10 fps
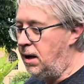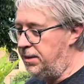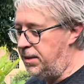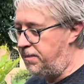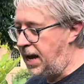
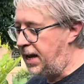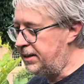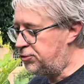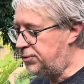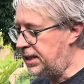the
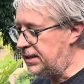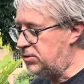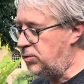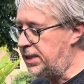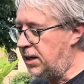potted trees,
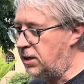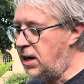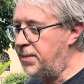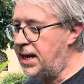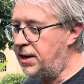when they're
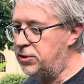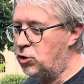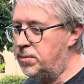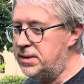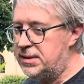coming out of
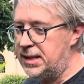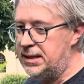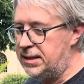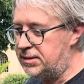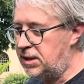dormancy and
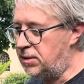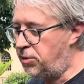they start